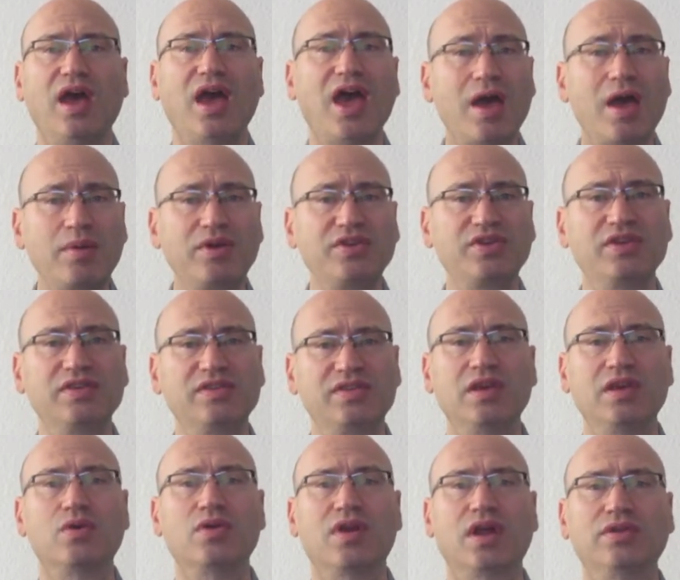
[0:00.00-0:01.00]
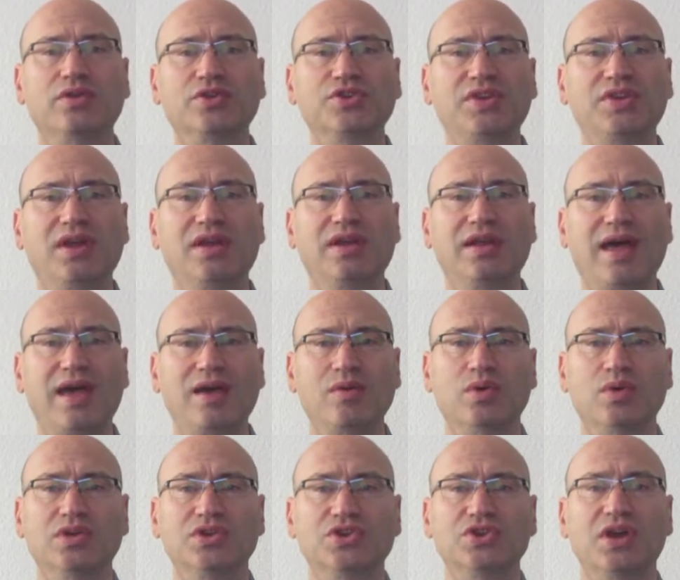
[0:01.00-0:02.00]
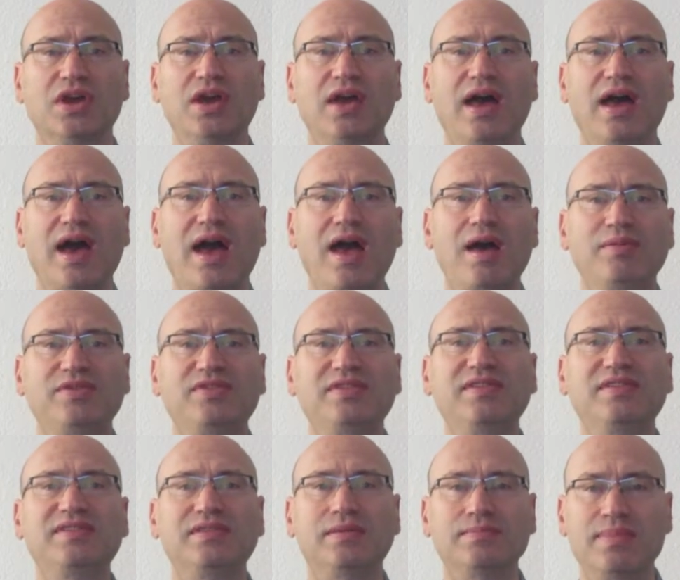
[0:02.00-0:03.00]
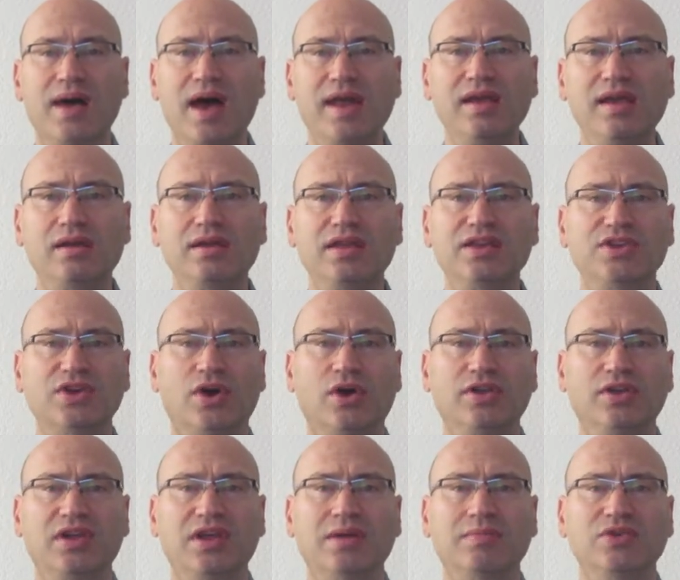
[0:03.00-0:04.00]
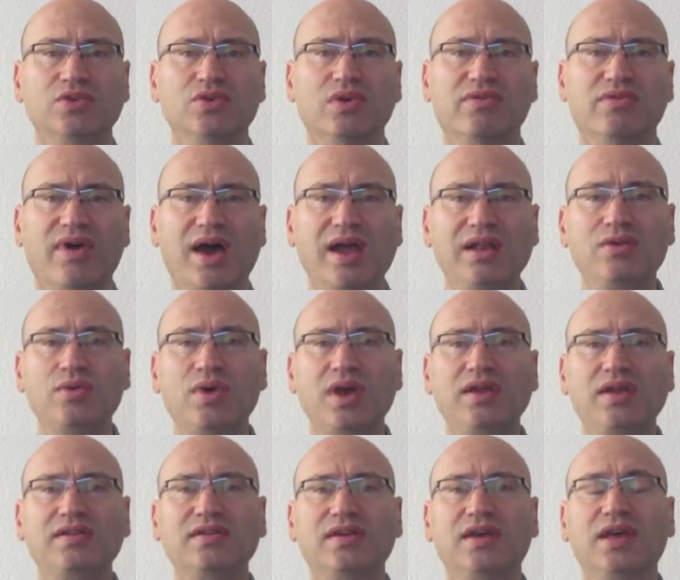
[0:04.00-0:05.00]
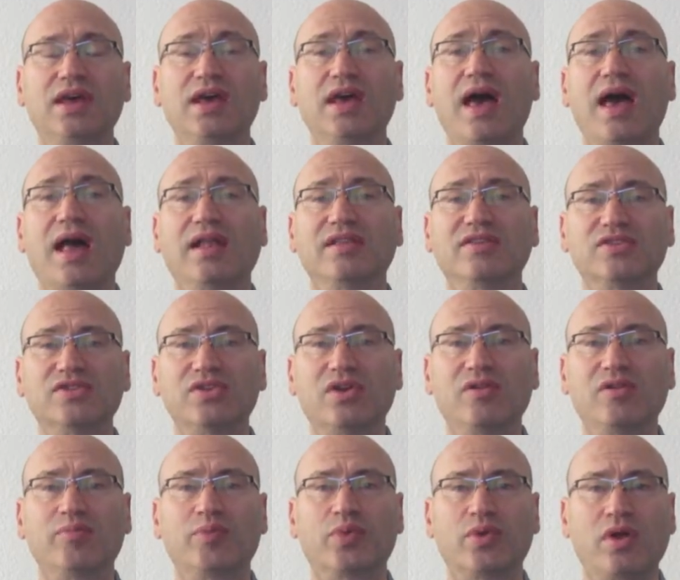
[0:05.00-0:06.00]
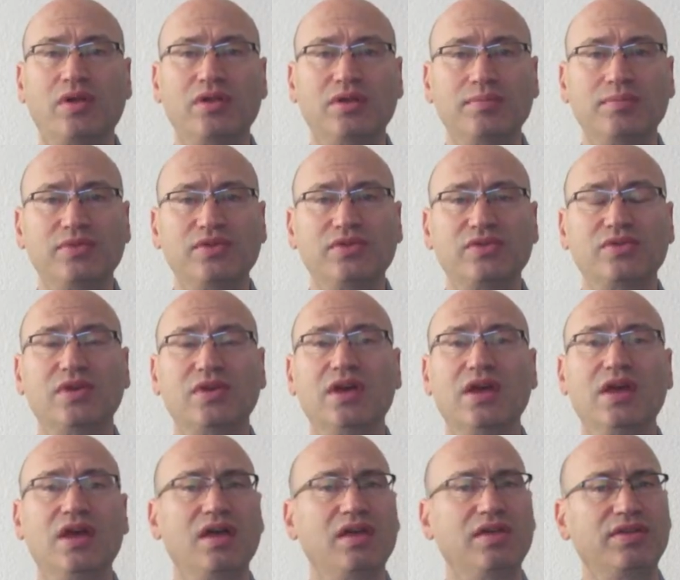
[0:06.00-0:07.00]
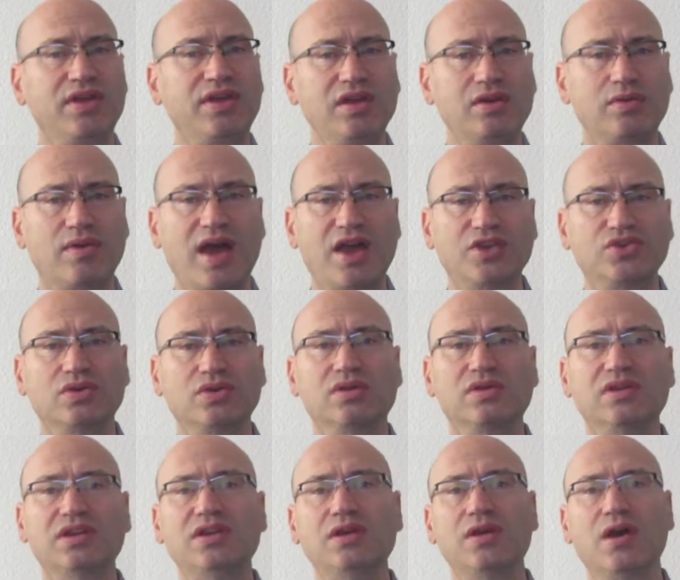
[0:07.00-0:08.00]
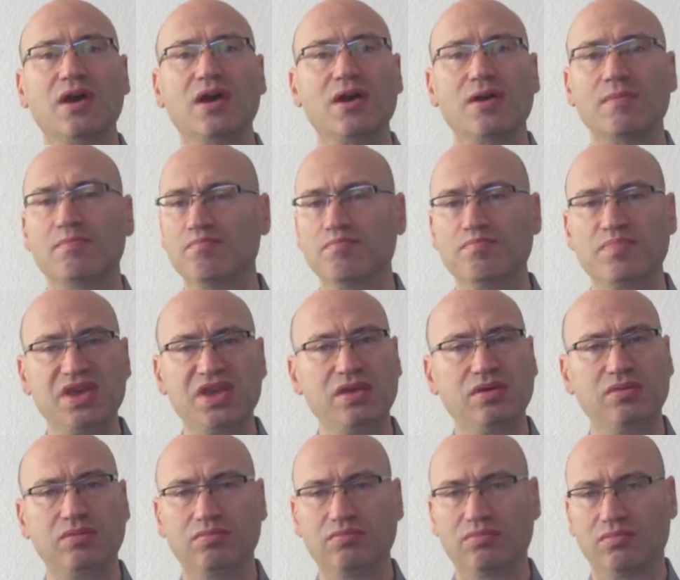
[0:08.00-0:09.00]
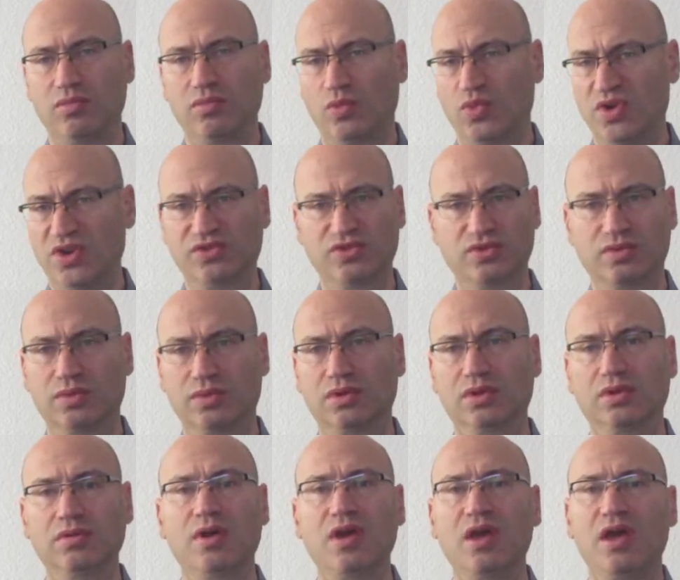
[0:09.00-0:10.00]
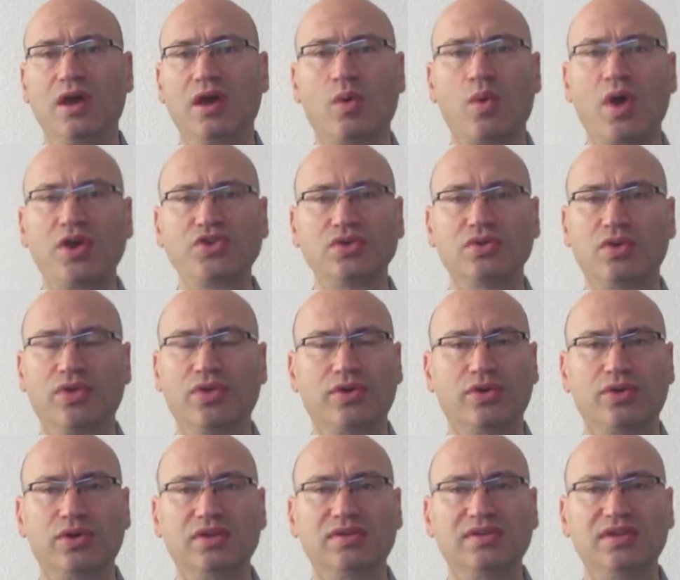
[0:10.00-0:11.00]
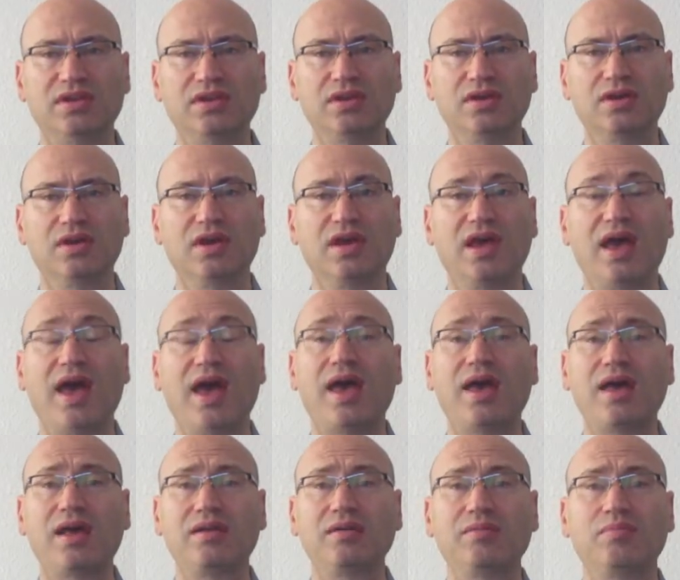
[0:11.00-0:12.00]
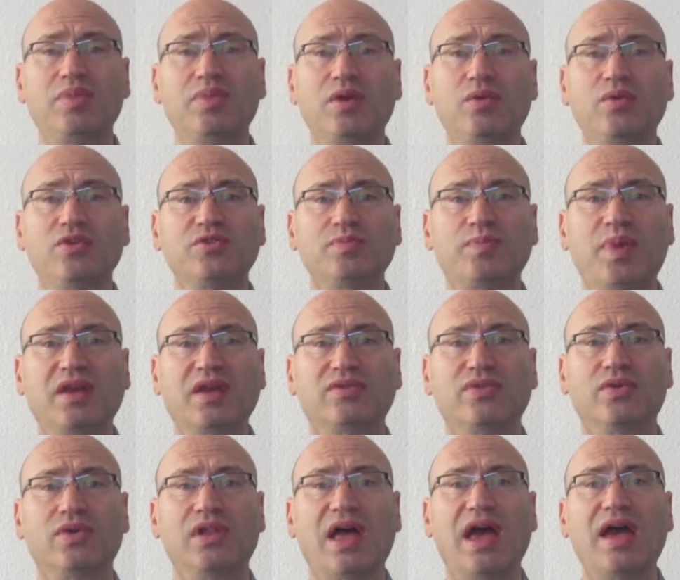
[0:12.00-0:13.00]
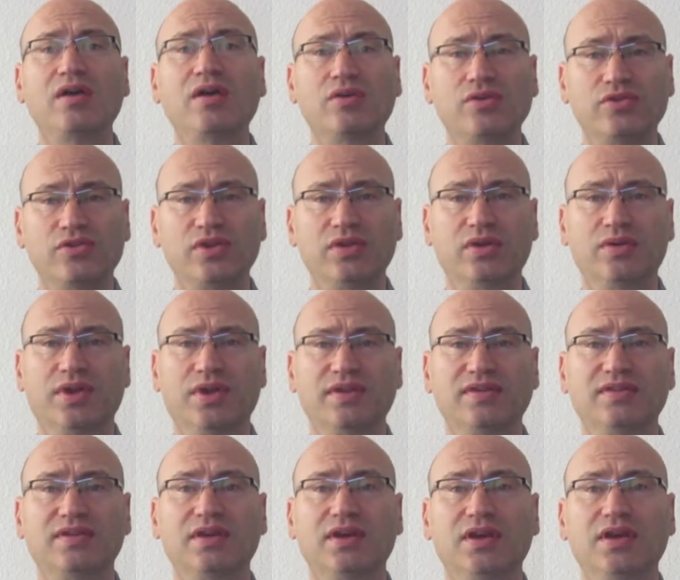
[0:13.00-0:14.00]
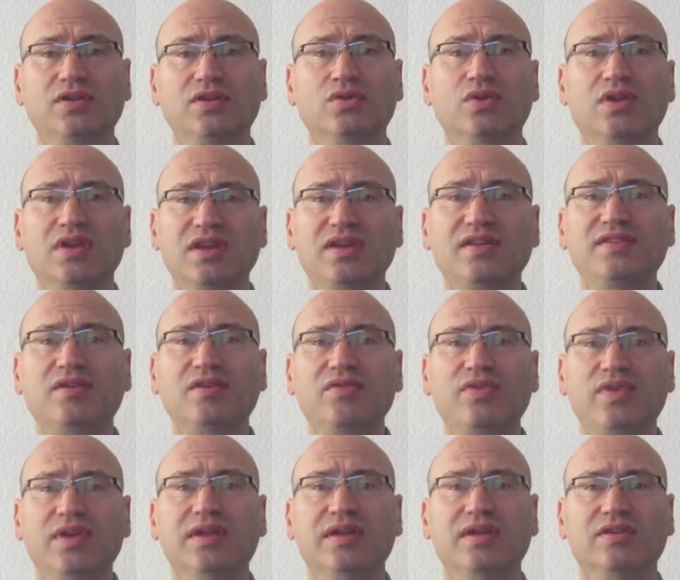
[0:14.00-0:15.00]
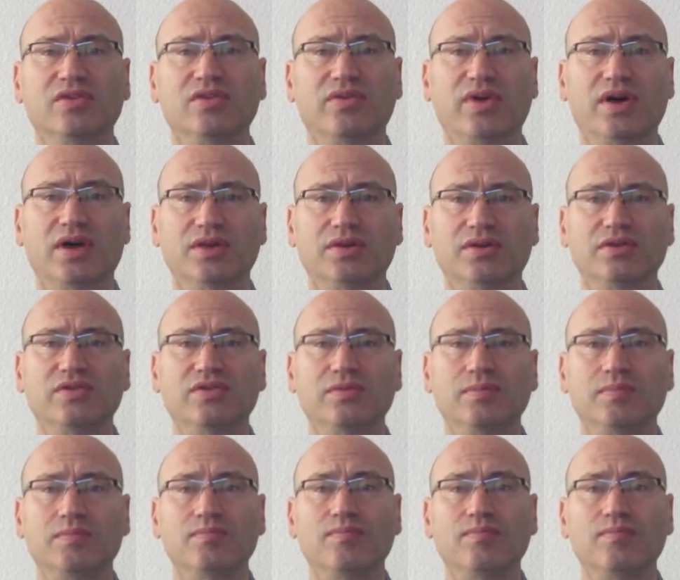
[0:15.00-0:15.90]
Ever since he could understand language, I have systematically taught him to evaluate and solve problems, think rationally, be reasonable, question authority, and be respectful and considerate to the needs and feelings of others.